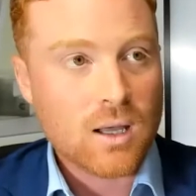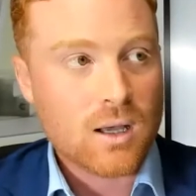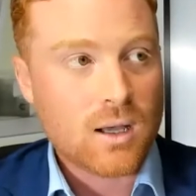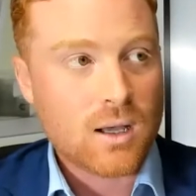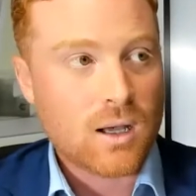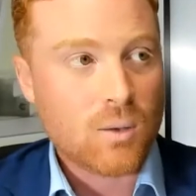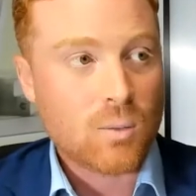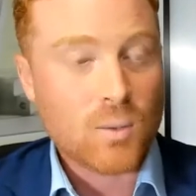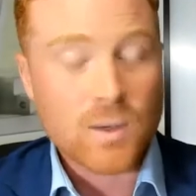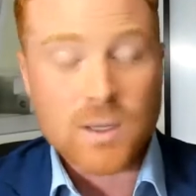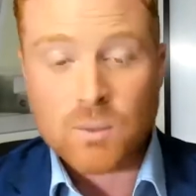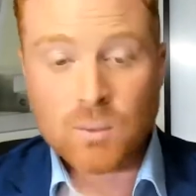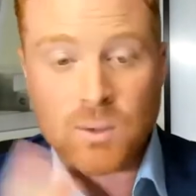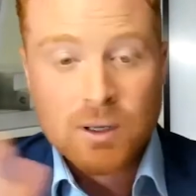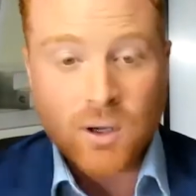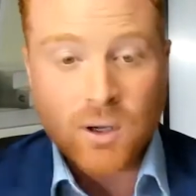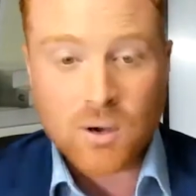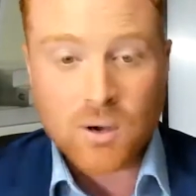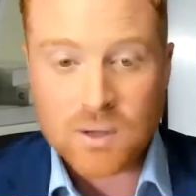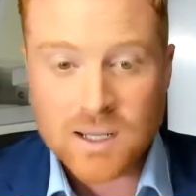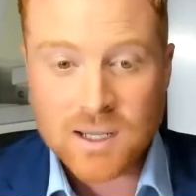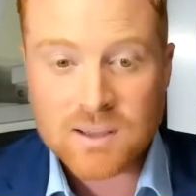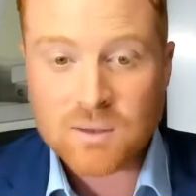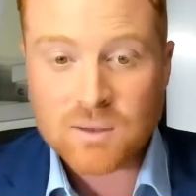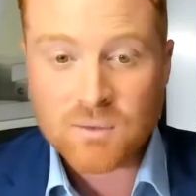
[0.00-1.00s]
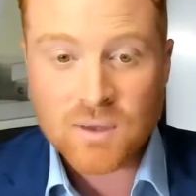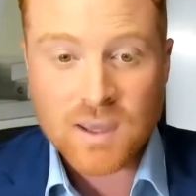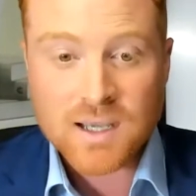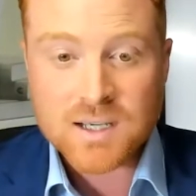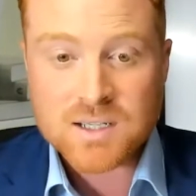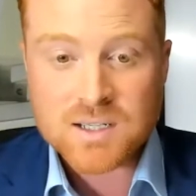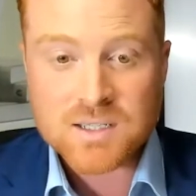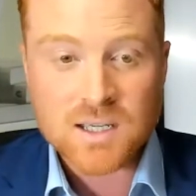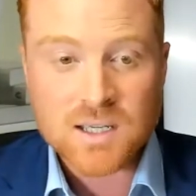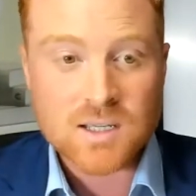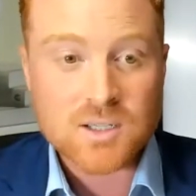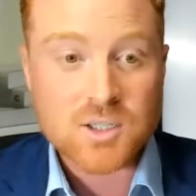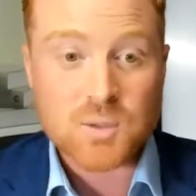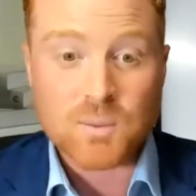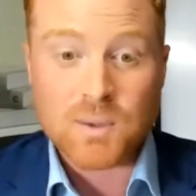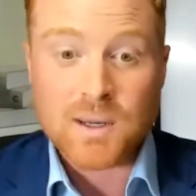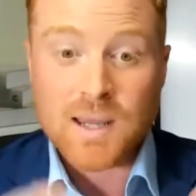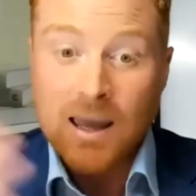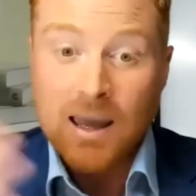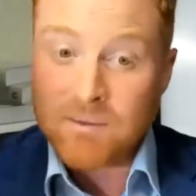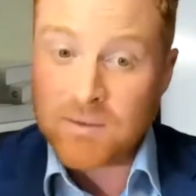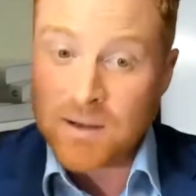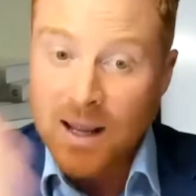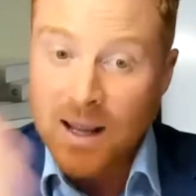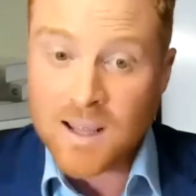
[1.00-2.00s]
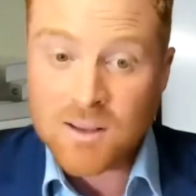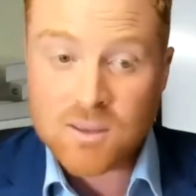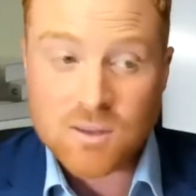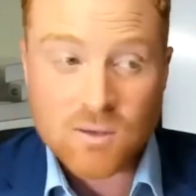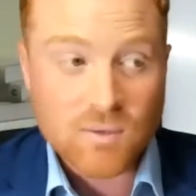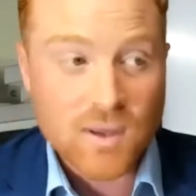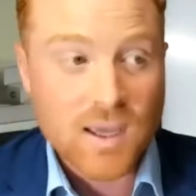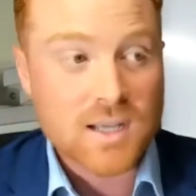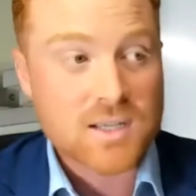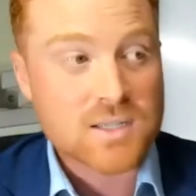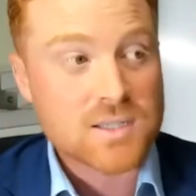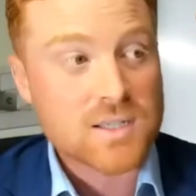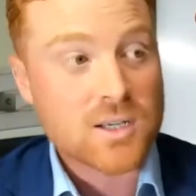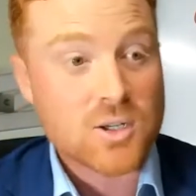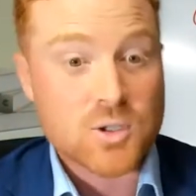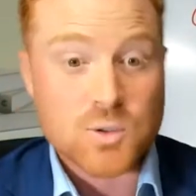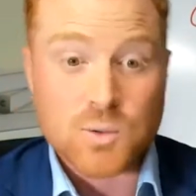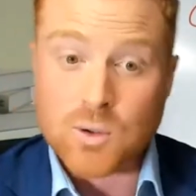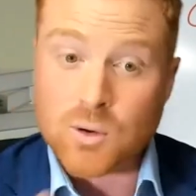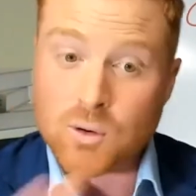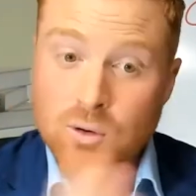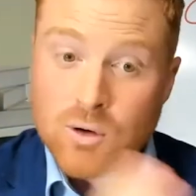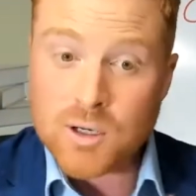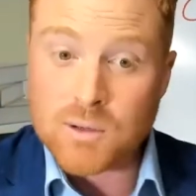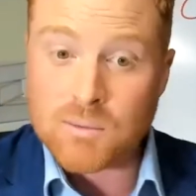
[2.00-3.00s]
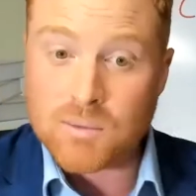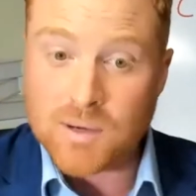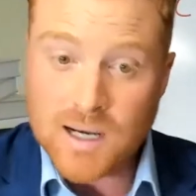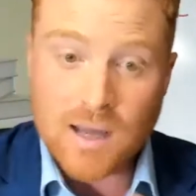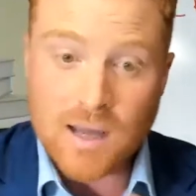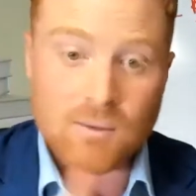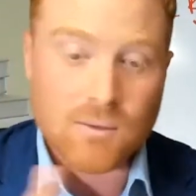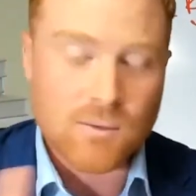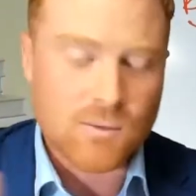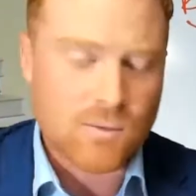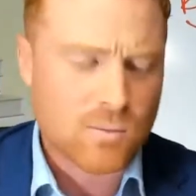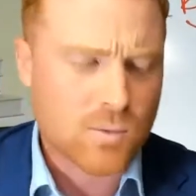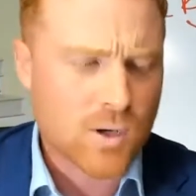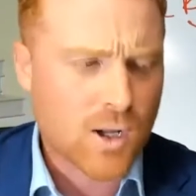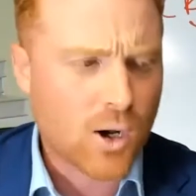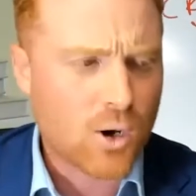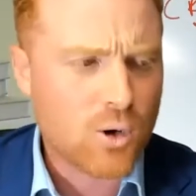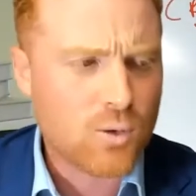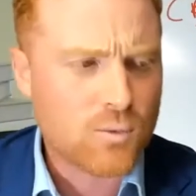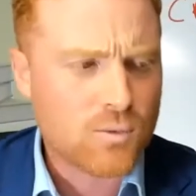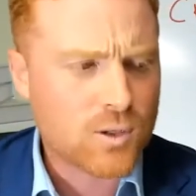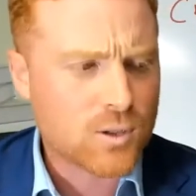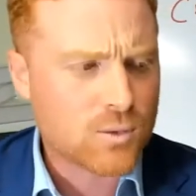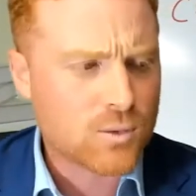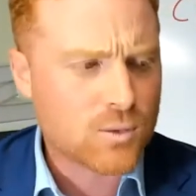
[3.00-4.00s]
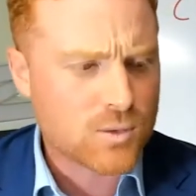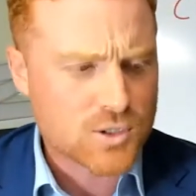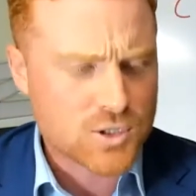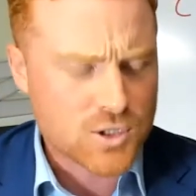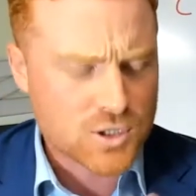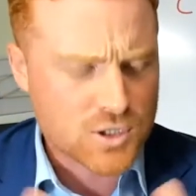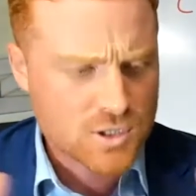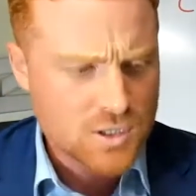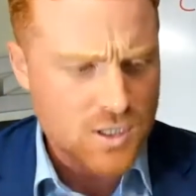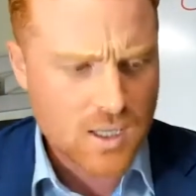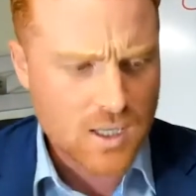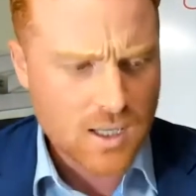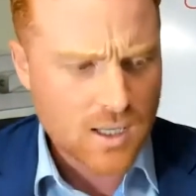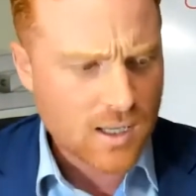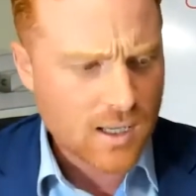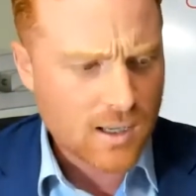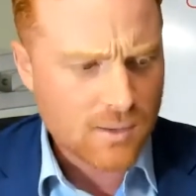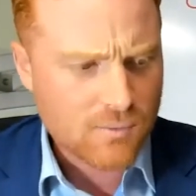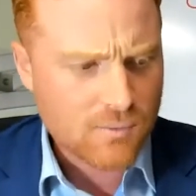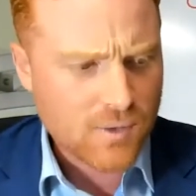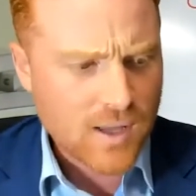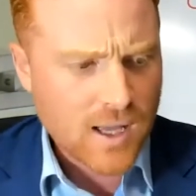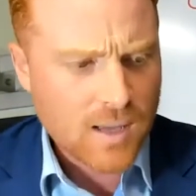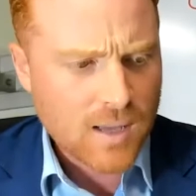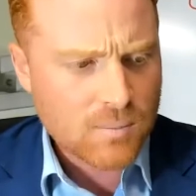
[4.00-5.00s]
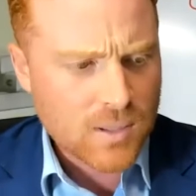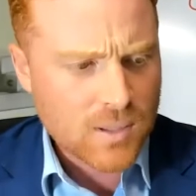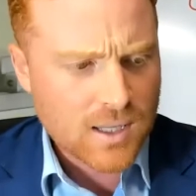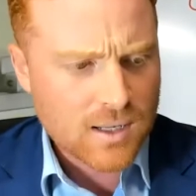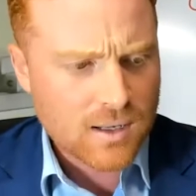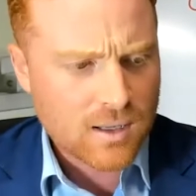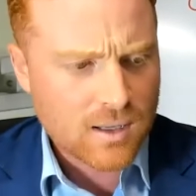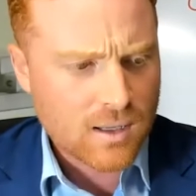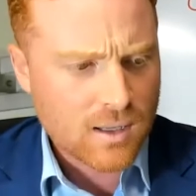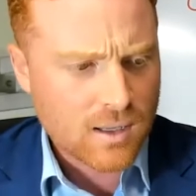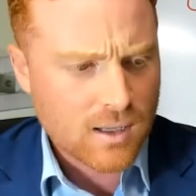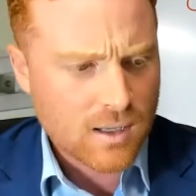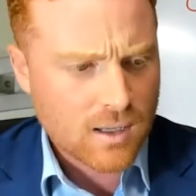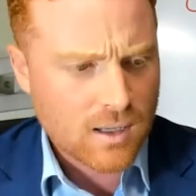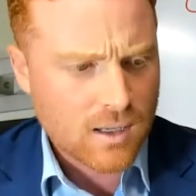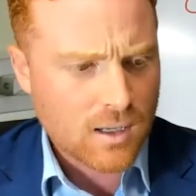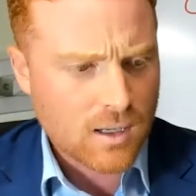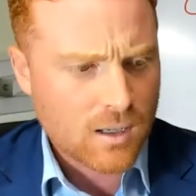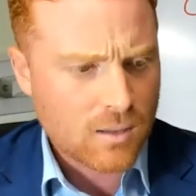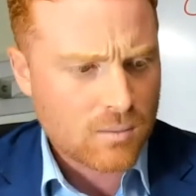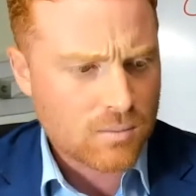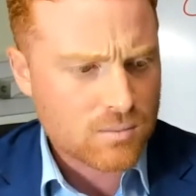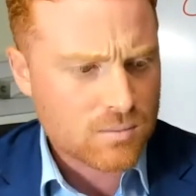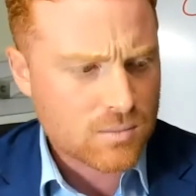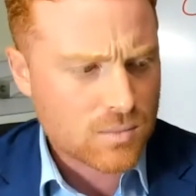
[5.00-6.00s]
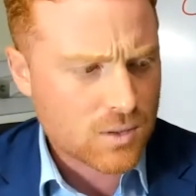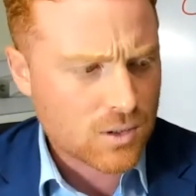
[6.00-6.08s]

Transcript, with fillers: uh, we, we don't need the vaccine so we haven't had the vaccine So we already recovered from covid which is a far better um,